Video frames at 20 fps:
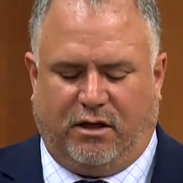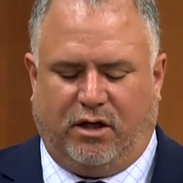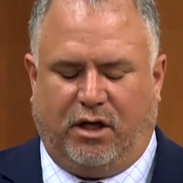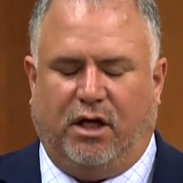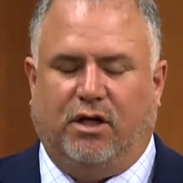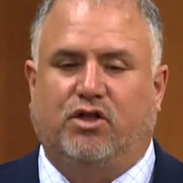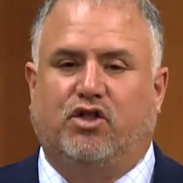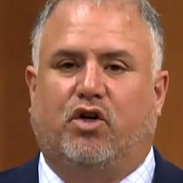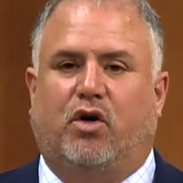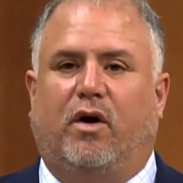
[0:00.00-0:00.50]

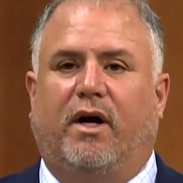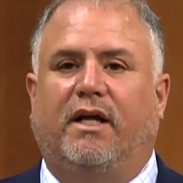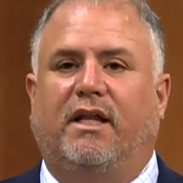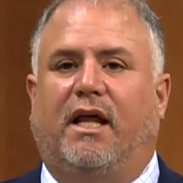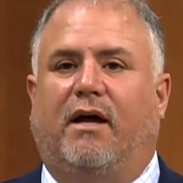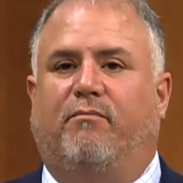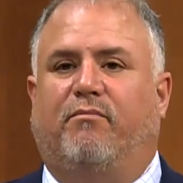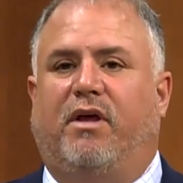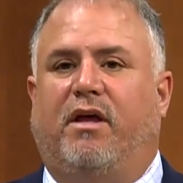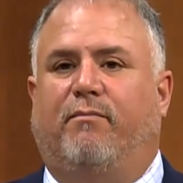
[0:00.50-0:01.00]
ensuring
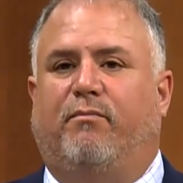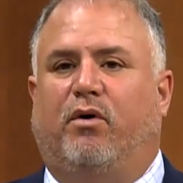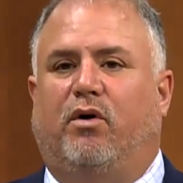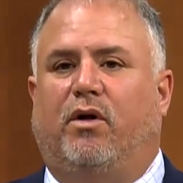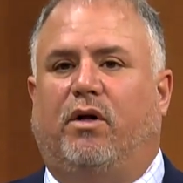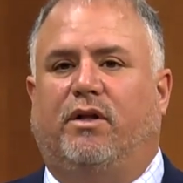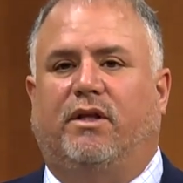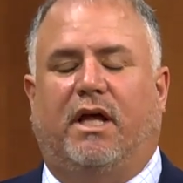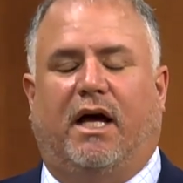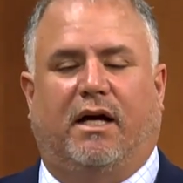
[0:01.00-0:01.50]
that
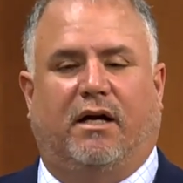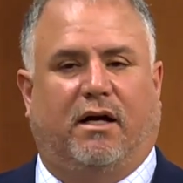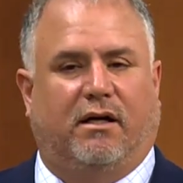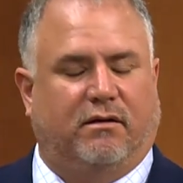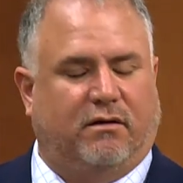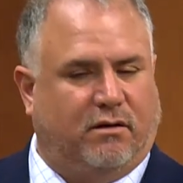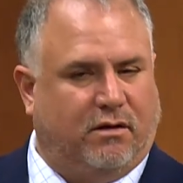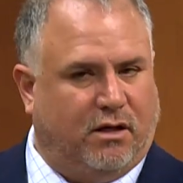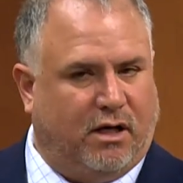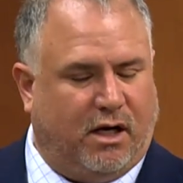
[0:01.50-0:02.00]
people that
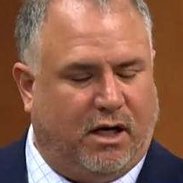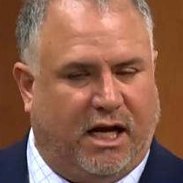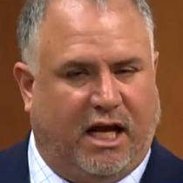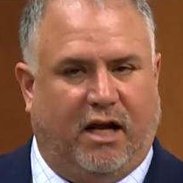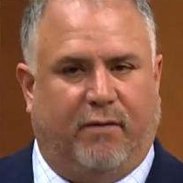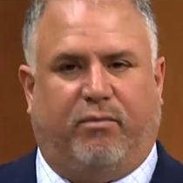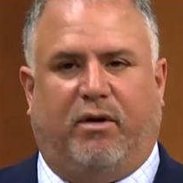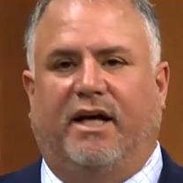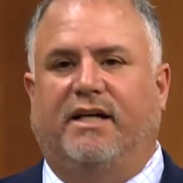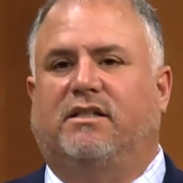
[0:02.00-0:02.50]
need
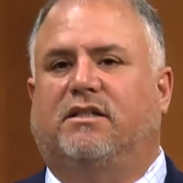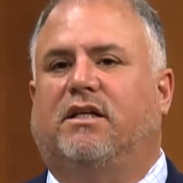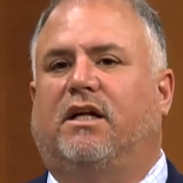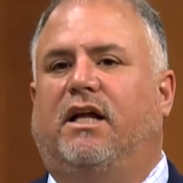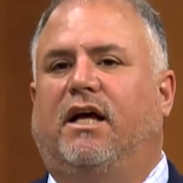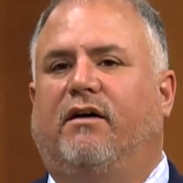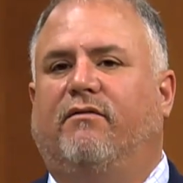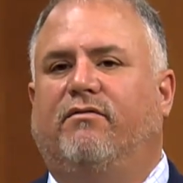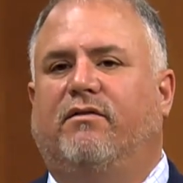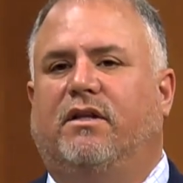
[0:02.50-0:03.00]
a place to
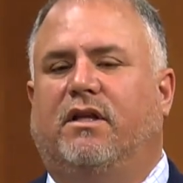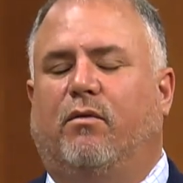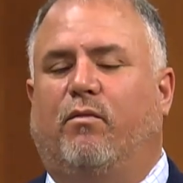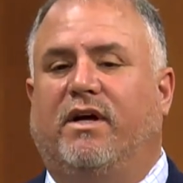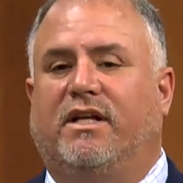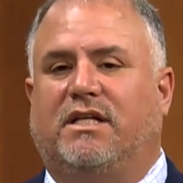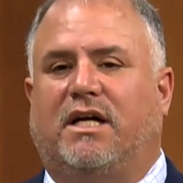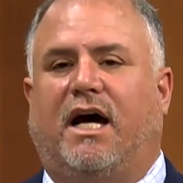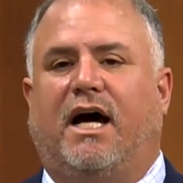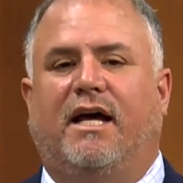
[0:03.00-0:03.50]
live, that
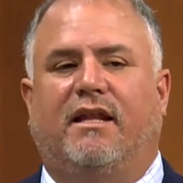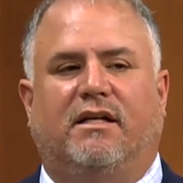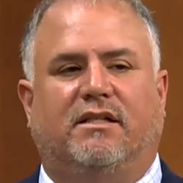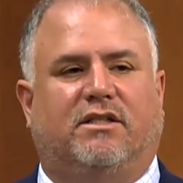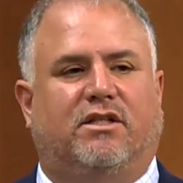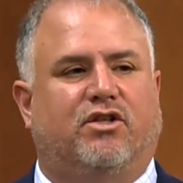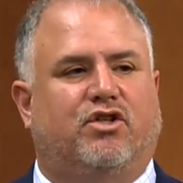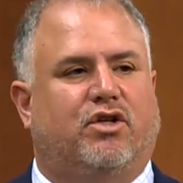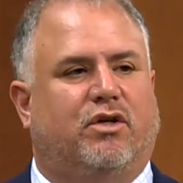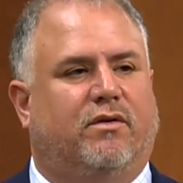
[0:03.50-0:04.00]
we tie
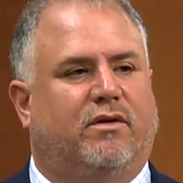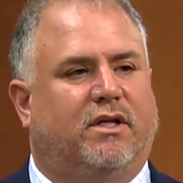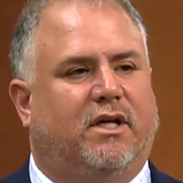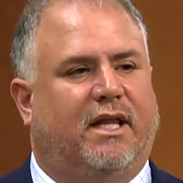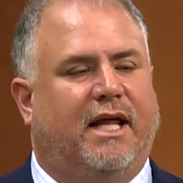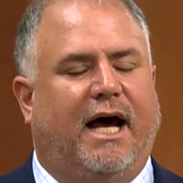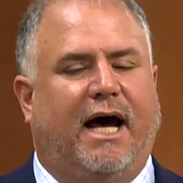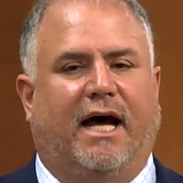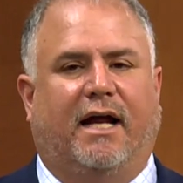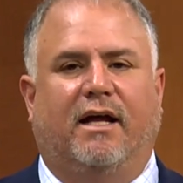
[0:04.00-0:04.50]
this issue into
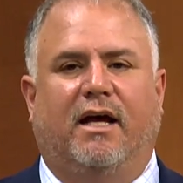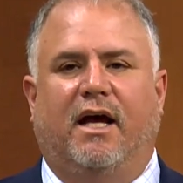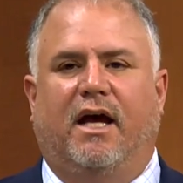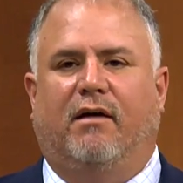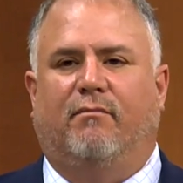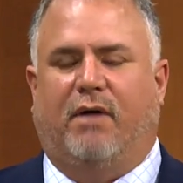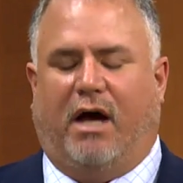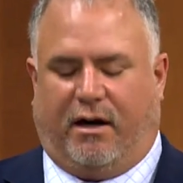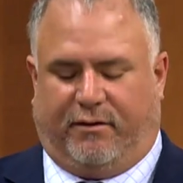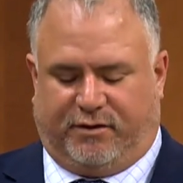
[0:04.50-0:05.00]
that,
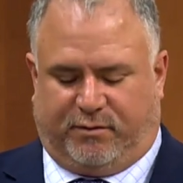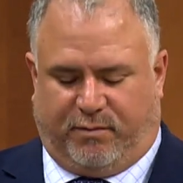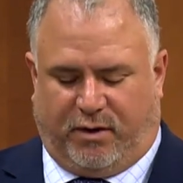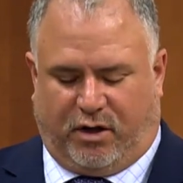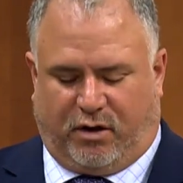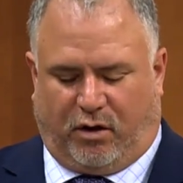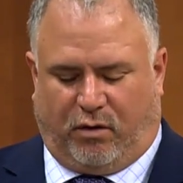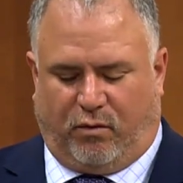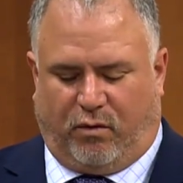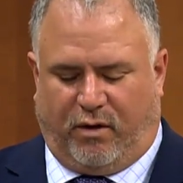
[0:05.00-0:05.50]
Madam
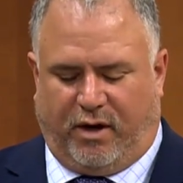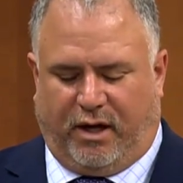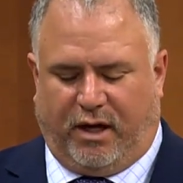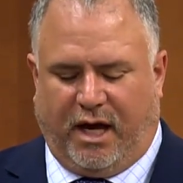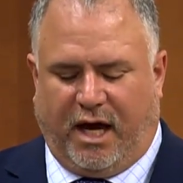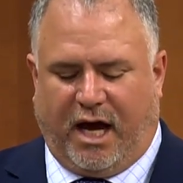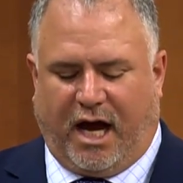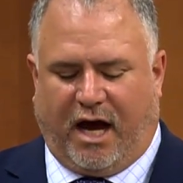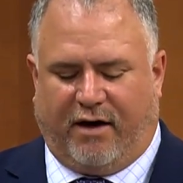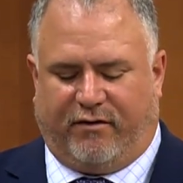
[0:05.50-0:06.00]
Speaker. We
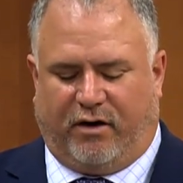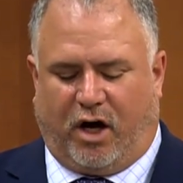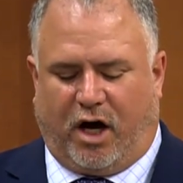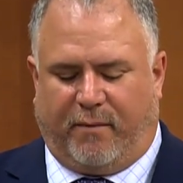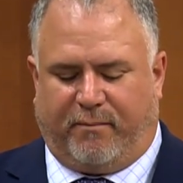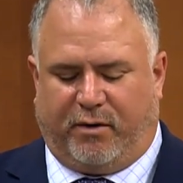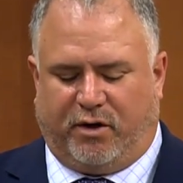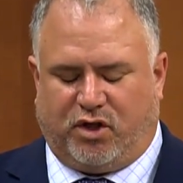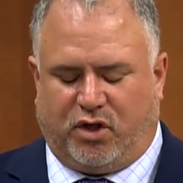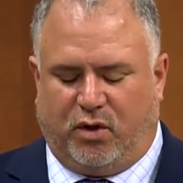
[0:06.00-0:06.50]
have an
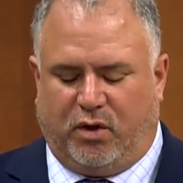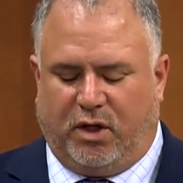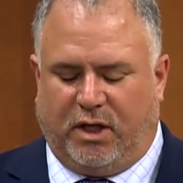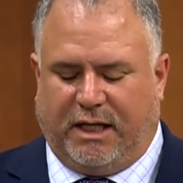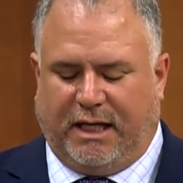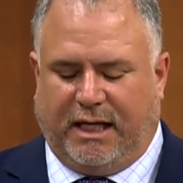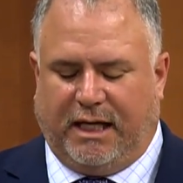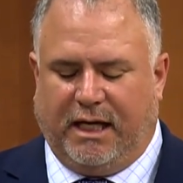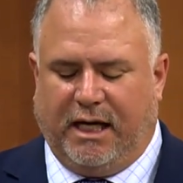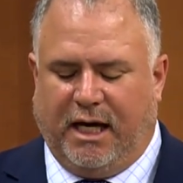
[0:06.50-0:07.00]

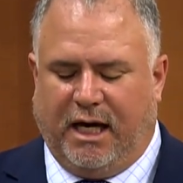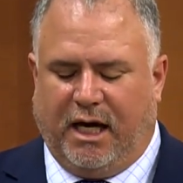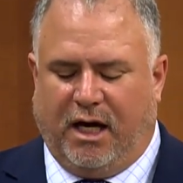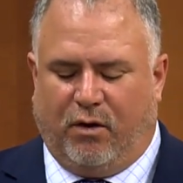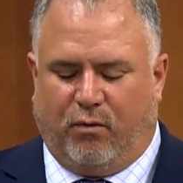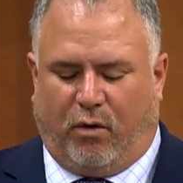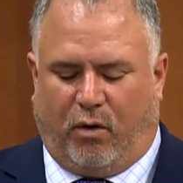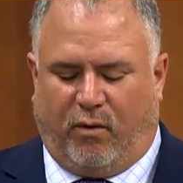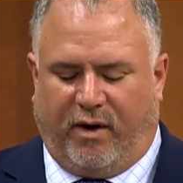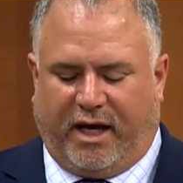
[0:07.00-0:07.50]
opportunity
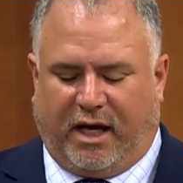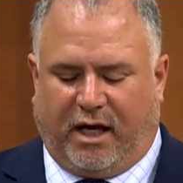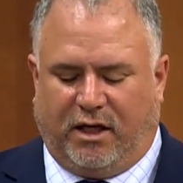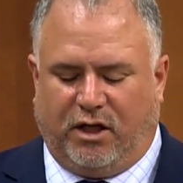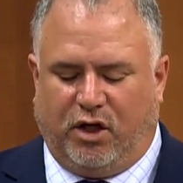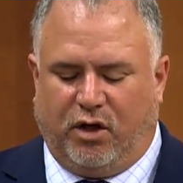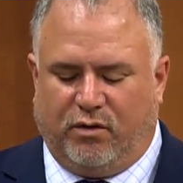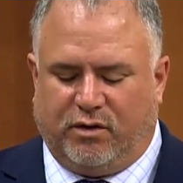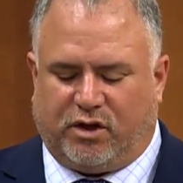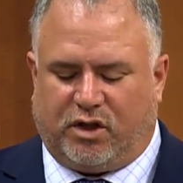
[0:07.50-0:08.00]
where we can
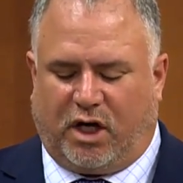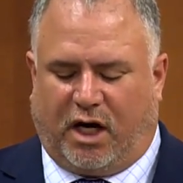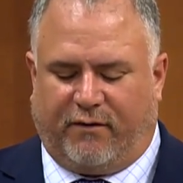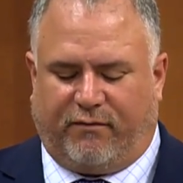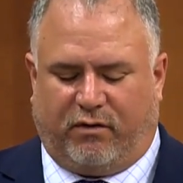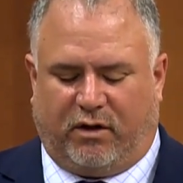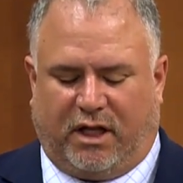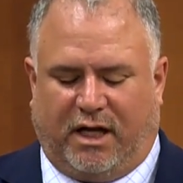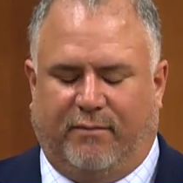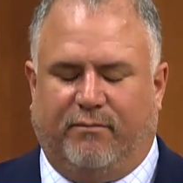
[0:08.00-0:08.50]
use
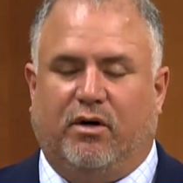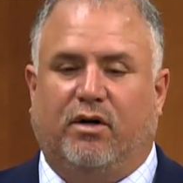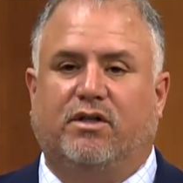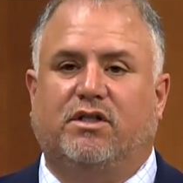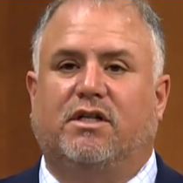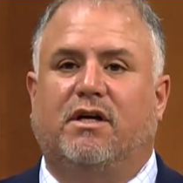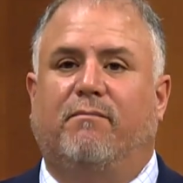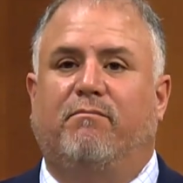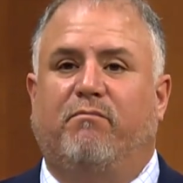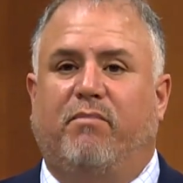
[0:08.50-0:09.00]
softwood lumber
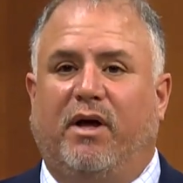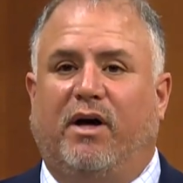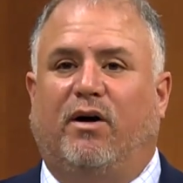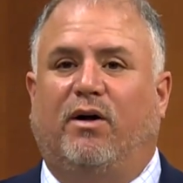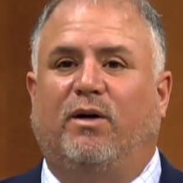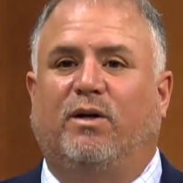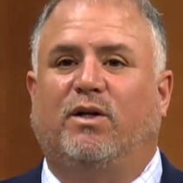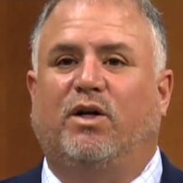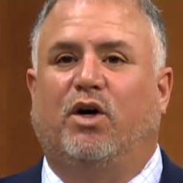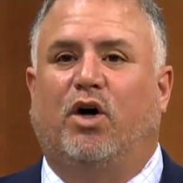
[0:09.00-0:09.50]
to
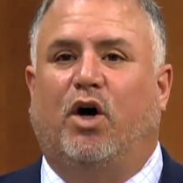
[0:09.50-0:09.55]
build